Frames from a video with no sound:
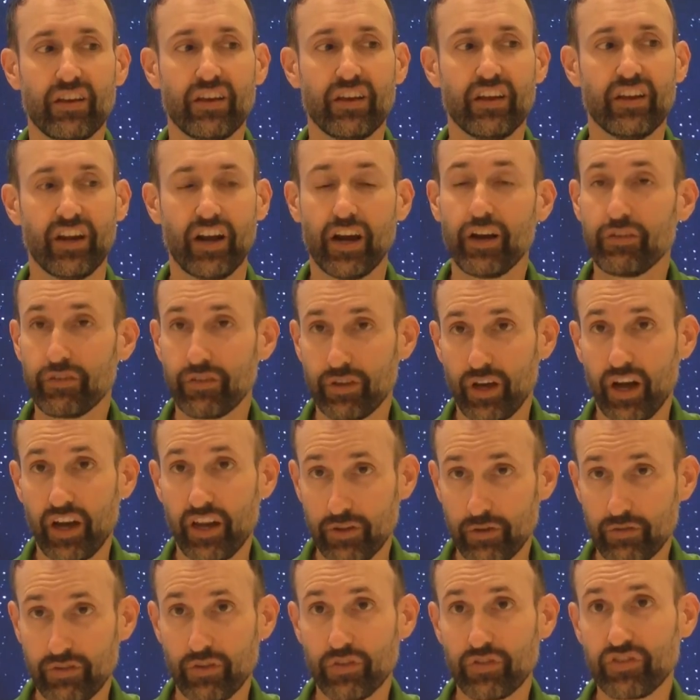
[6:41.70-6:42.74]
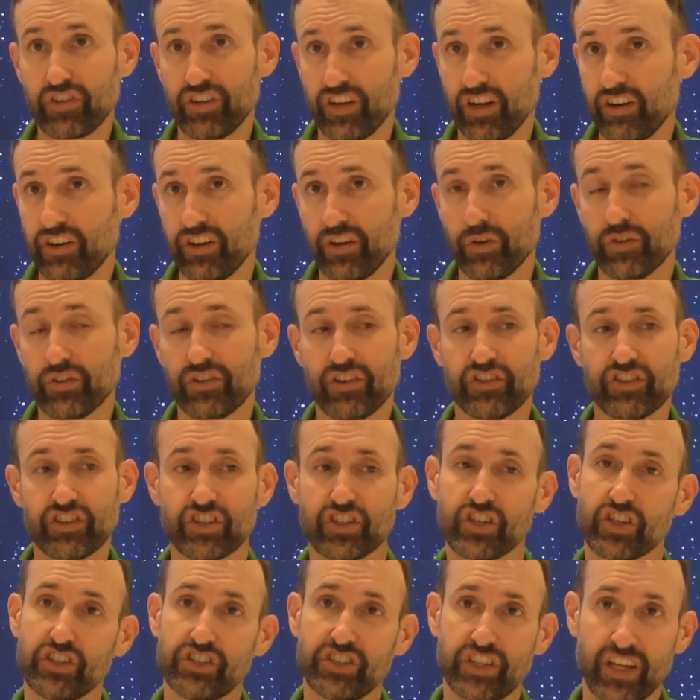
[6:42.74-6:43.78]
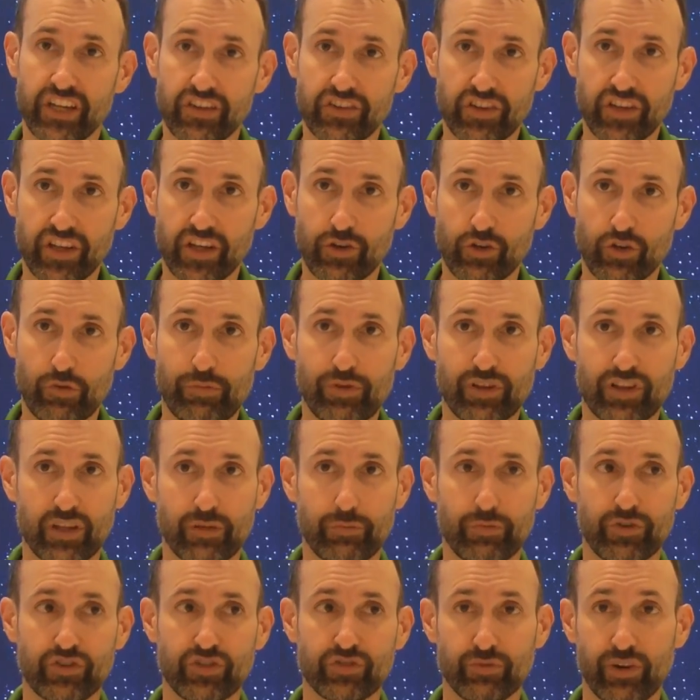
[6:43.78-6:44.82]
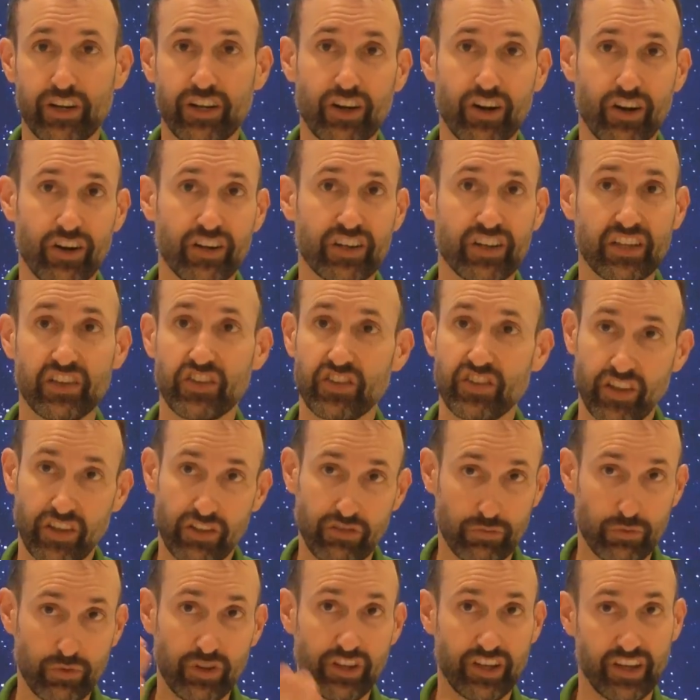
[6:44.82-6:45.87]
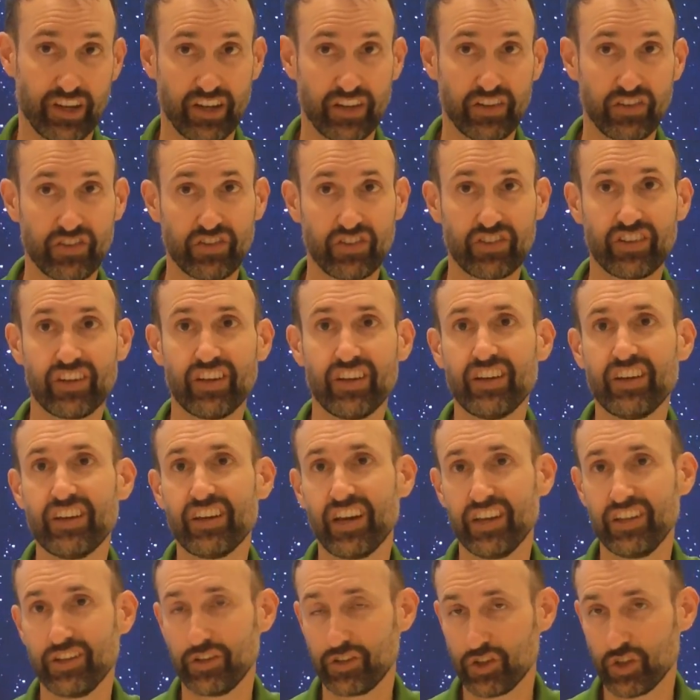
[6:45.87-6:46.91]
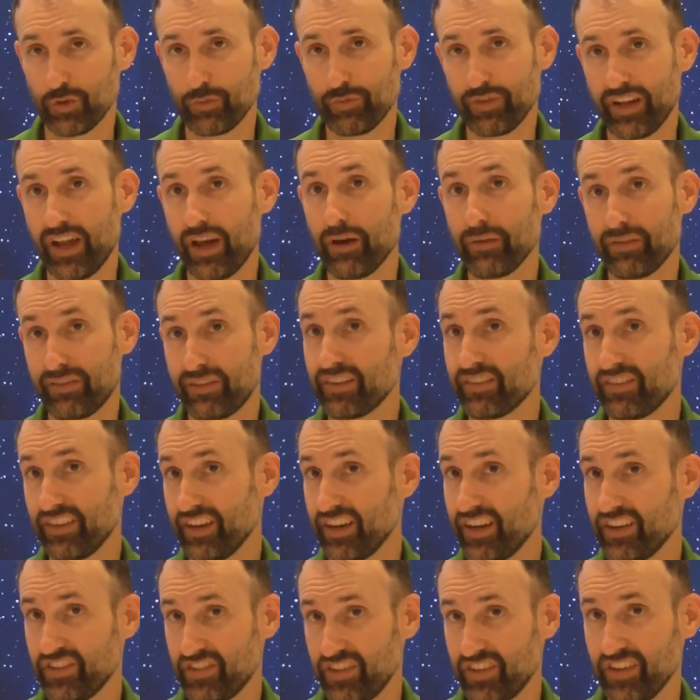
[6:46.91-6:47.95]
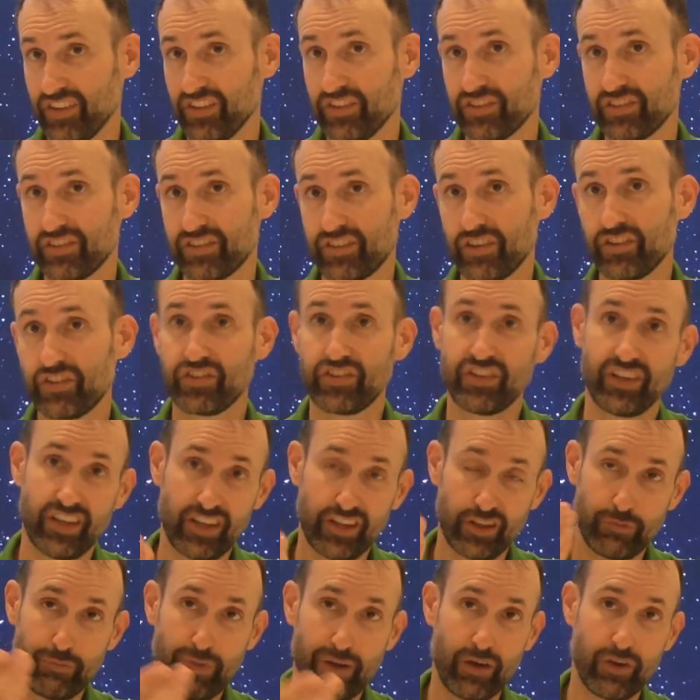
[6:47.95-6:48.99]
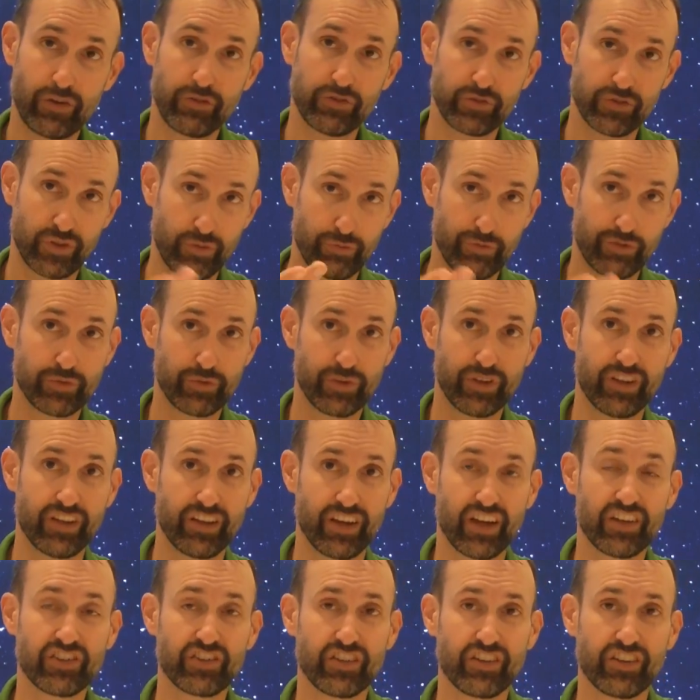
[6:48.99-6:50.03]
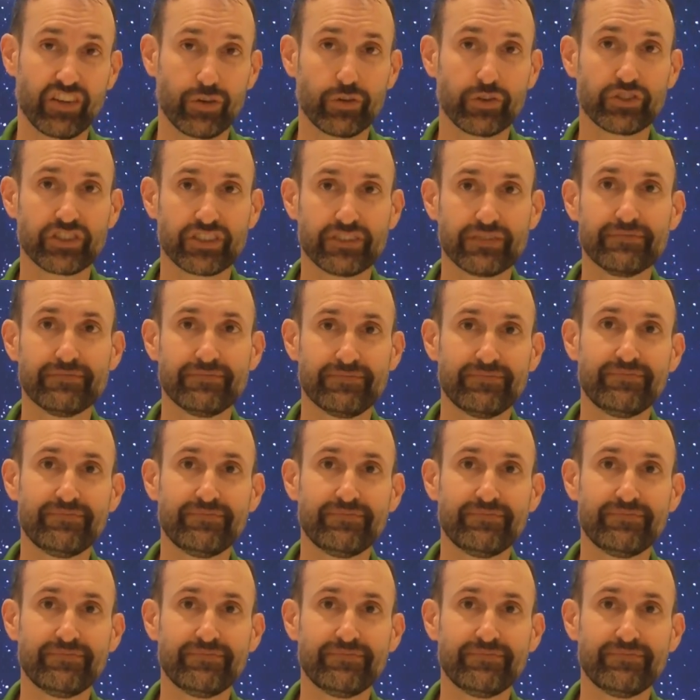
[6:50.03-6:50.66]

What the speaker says: in either of those scenarios, there's a good chance that Europa-Clipper's radar can see through the ice and determine how thick the ice is, to see the boundary between the ice and the ocean.